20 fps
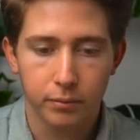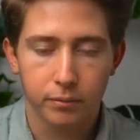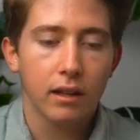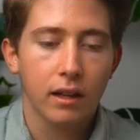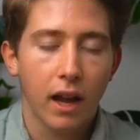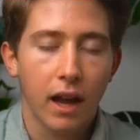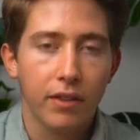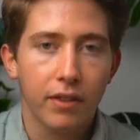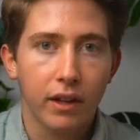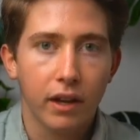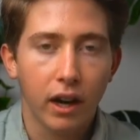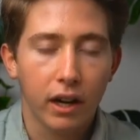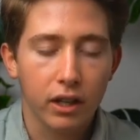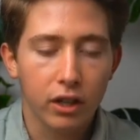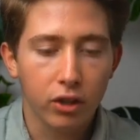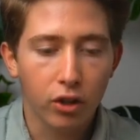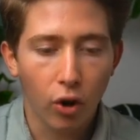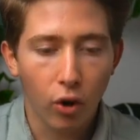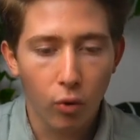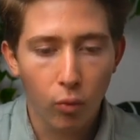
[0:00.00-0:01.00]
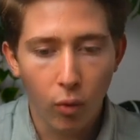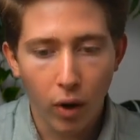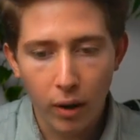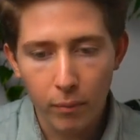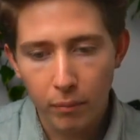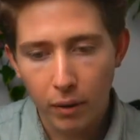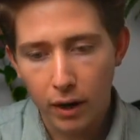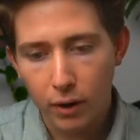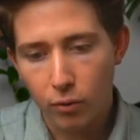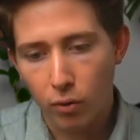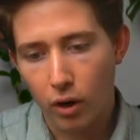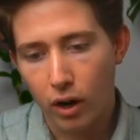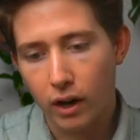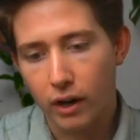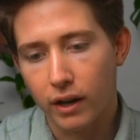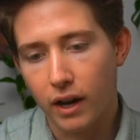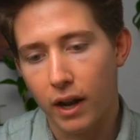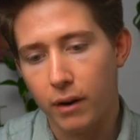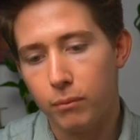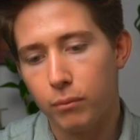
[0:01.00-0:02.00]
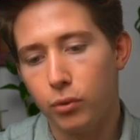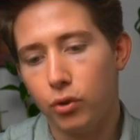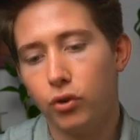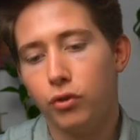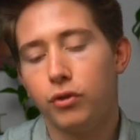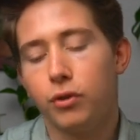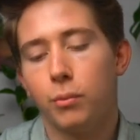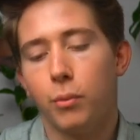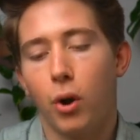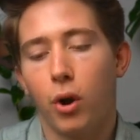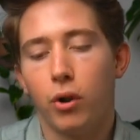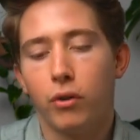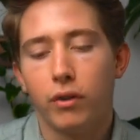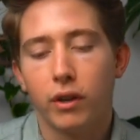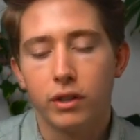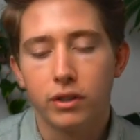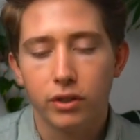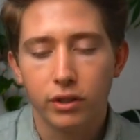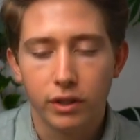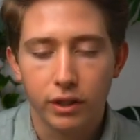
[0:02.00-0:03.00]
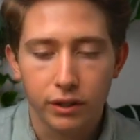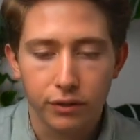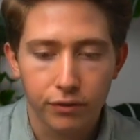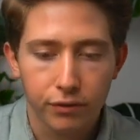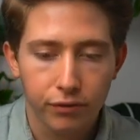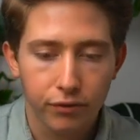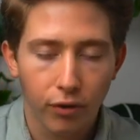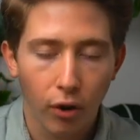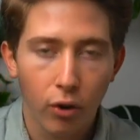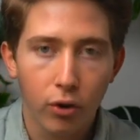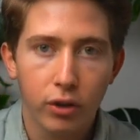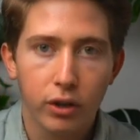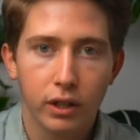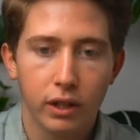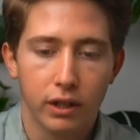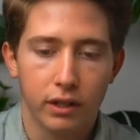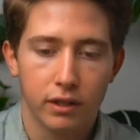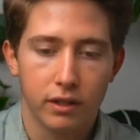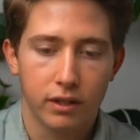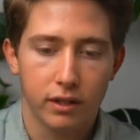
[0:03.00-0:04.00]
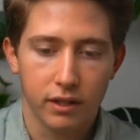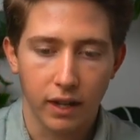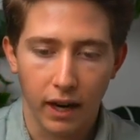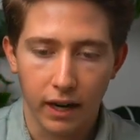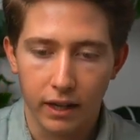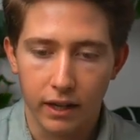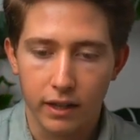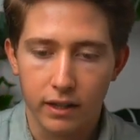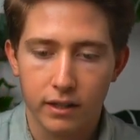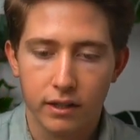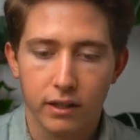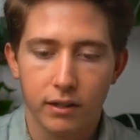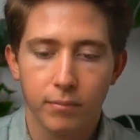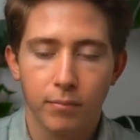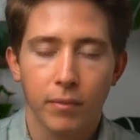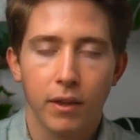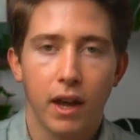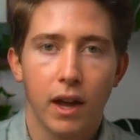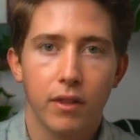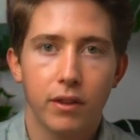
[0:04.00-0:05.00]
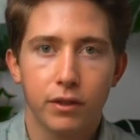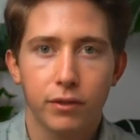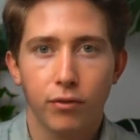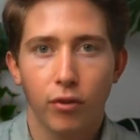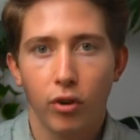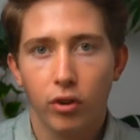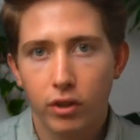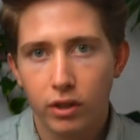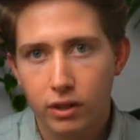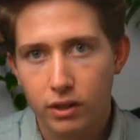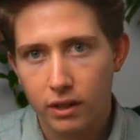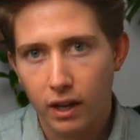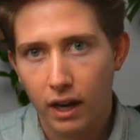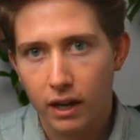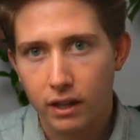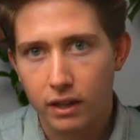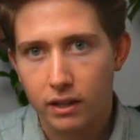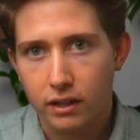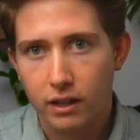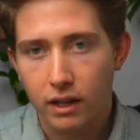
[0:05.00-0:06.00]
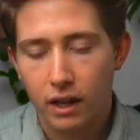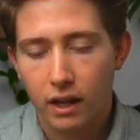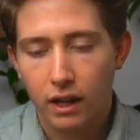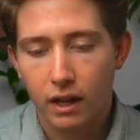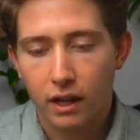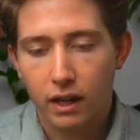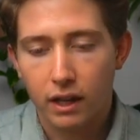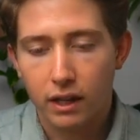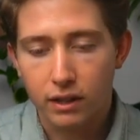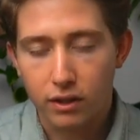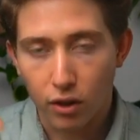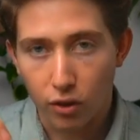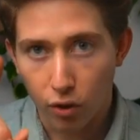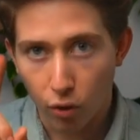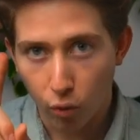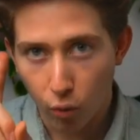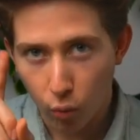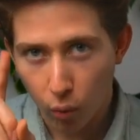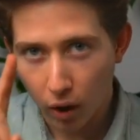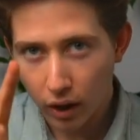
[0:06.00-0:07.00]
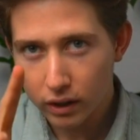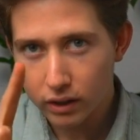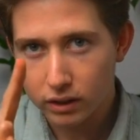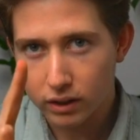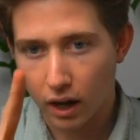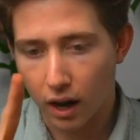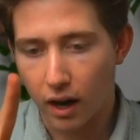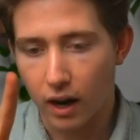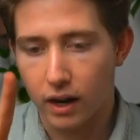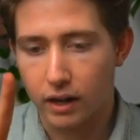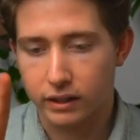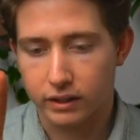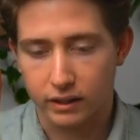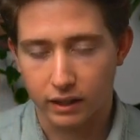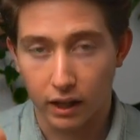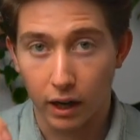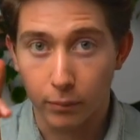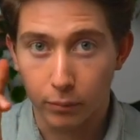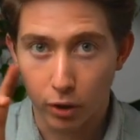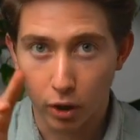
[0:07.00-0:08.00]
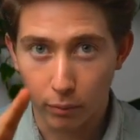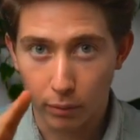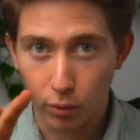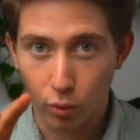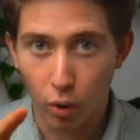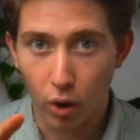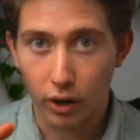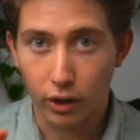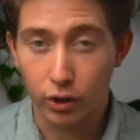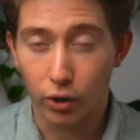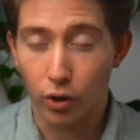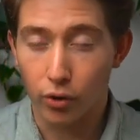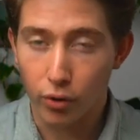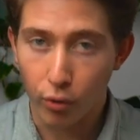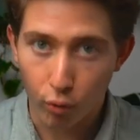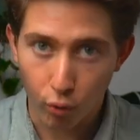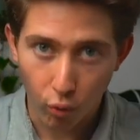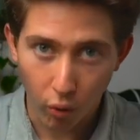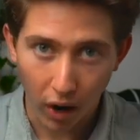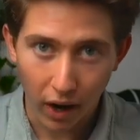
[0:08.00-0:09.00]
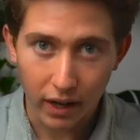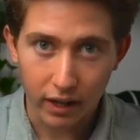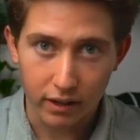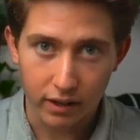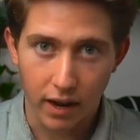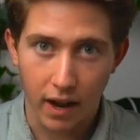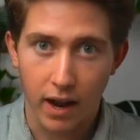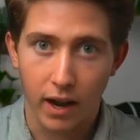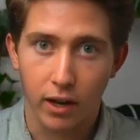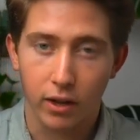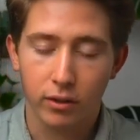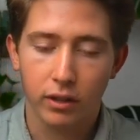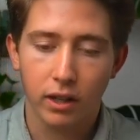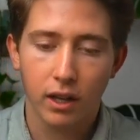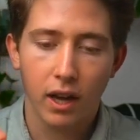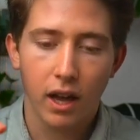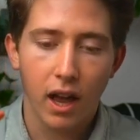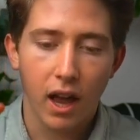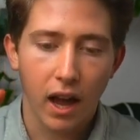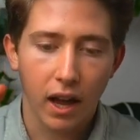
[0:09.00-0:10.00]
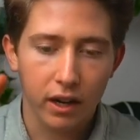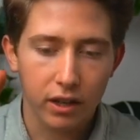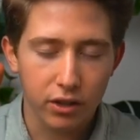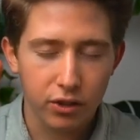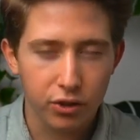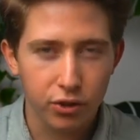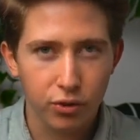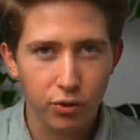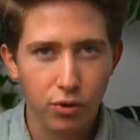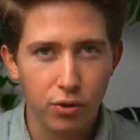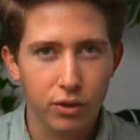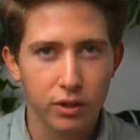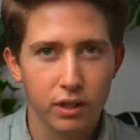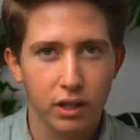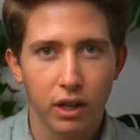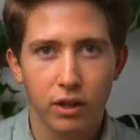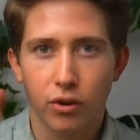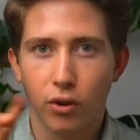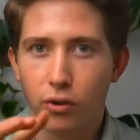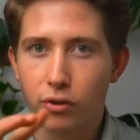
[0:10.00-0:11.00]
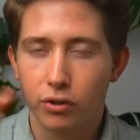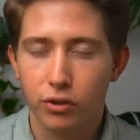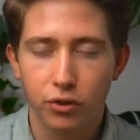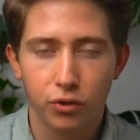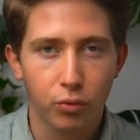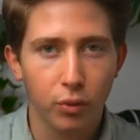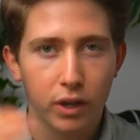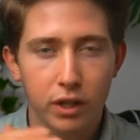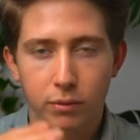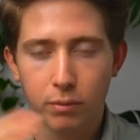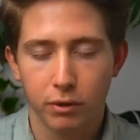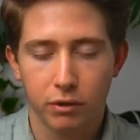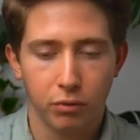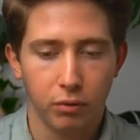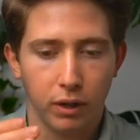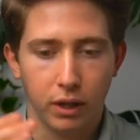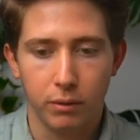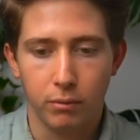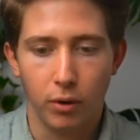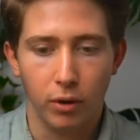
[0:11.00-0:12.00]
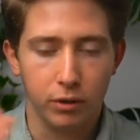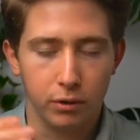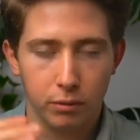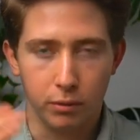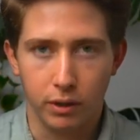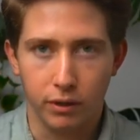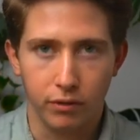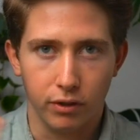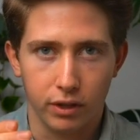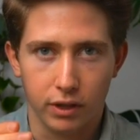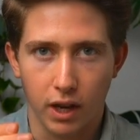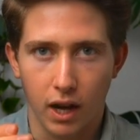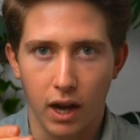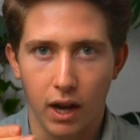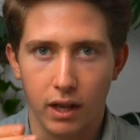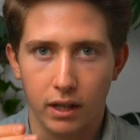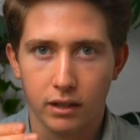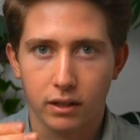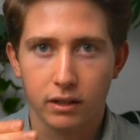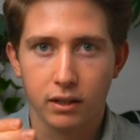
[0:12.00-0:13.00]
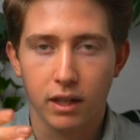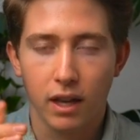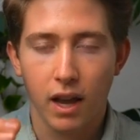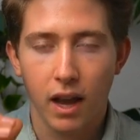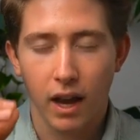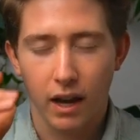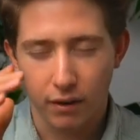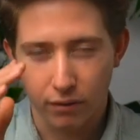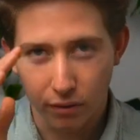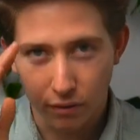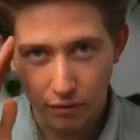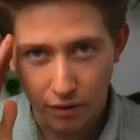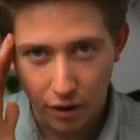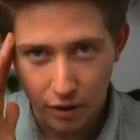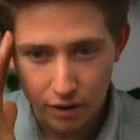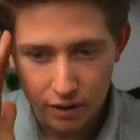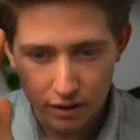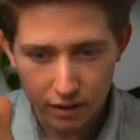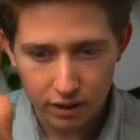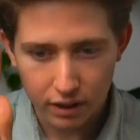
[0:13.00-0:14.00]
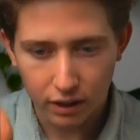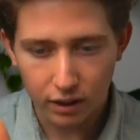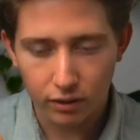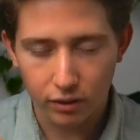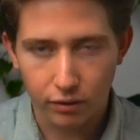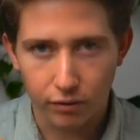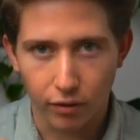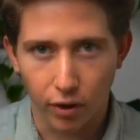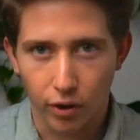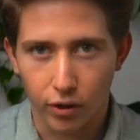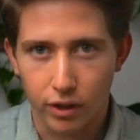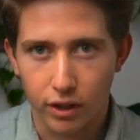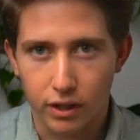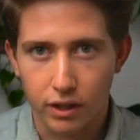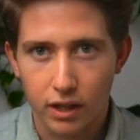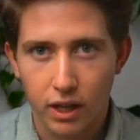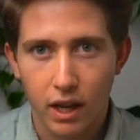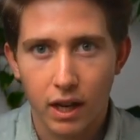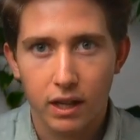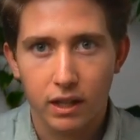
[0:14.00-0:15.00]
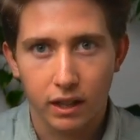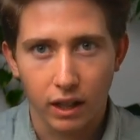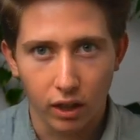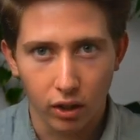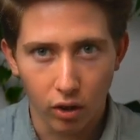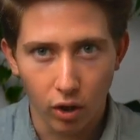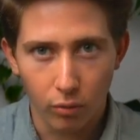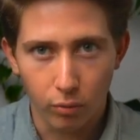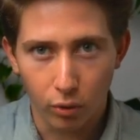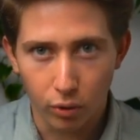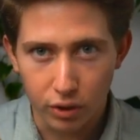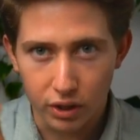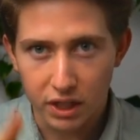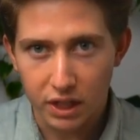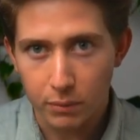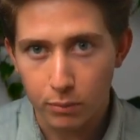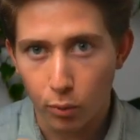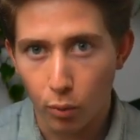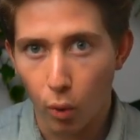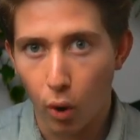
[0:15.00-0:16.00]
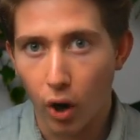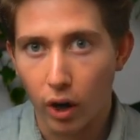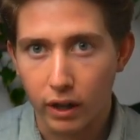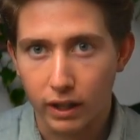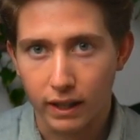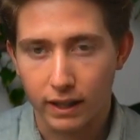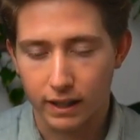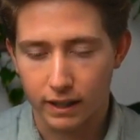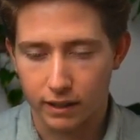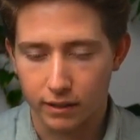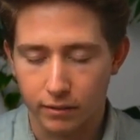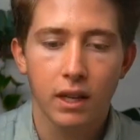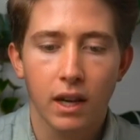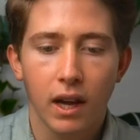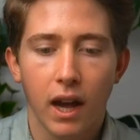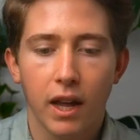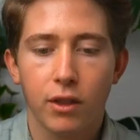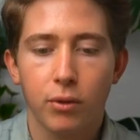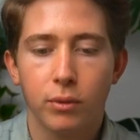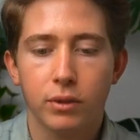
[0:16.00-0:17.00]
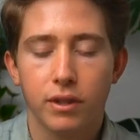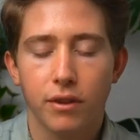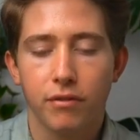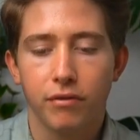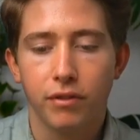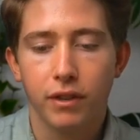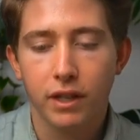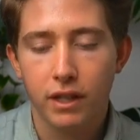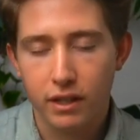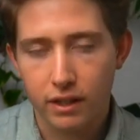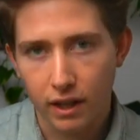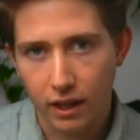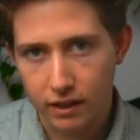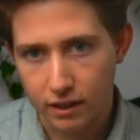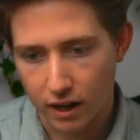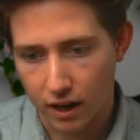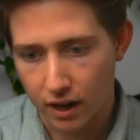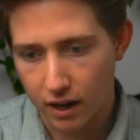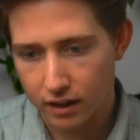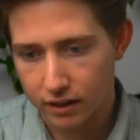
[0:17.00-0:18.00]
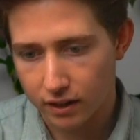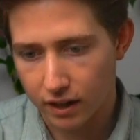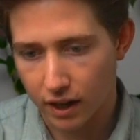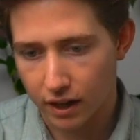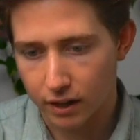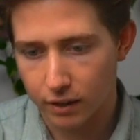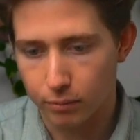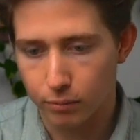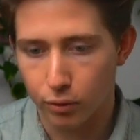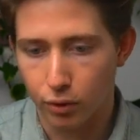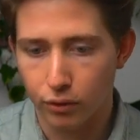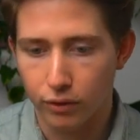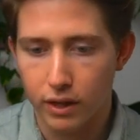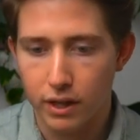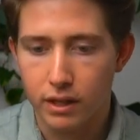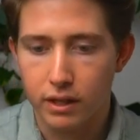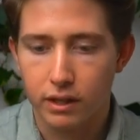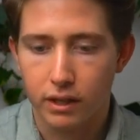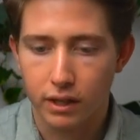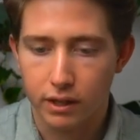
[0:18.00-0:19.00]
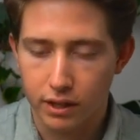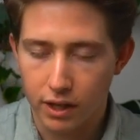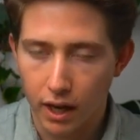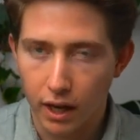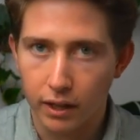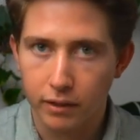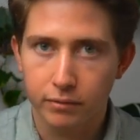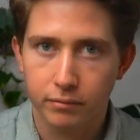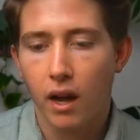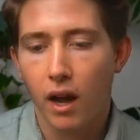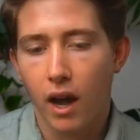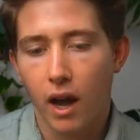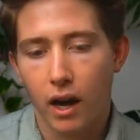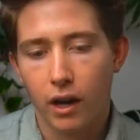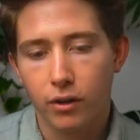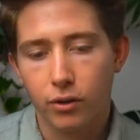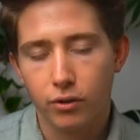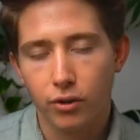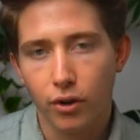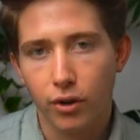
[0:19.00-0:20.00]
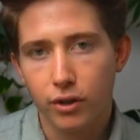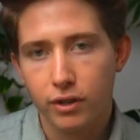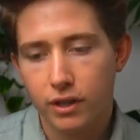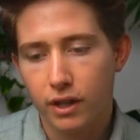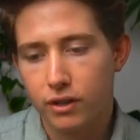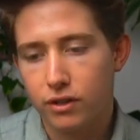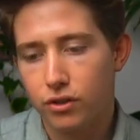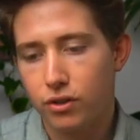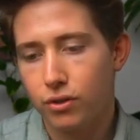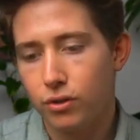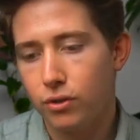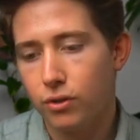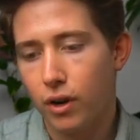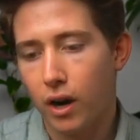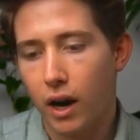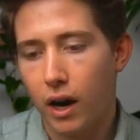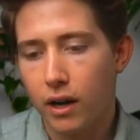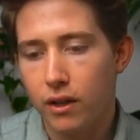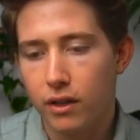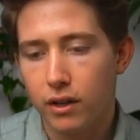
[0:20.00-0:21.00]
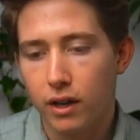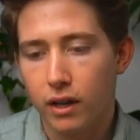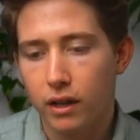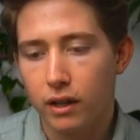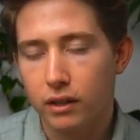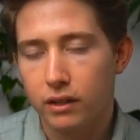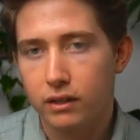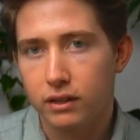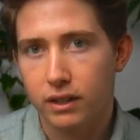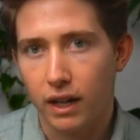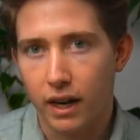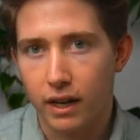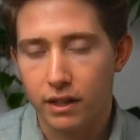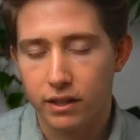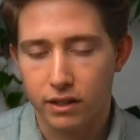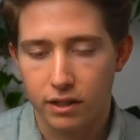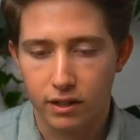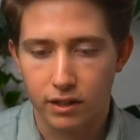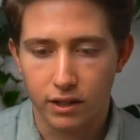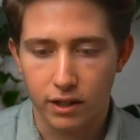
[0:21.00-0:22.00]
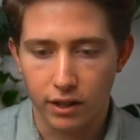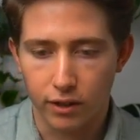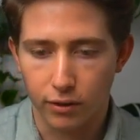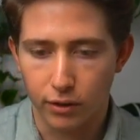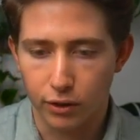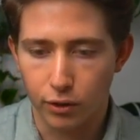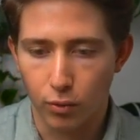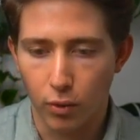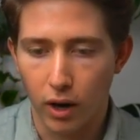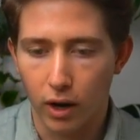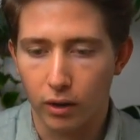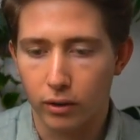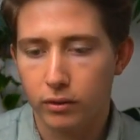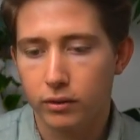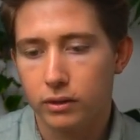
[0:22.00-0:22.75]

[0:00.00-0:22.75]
And then I can go one by one and move them over to this focus status. And this focus status is the one task that I'm going to be working on right now, and ensures that I don't switch between multiple different tasks and have a very singular focus to get a lot more deep work in. And then once I finish that task, I can move it to done. And you'll notice there's 2 other statuses here as well.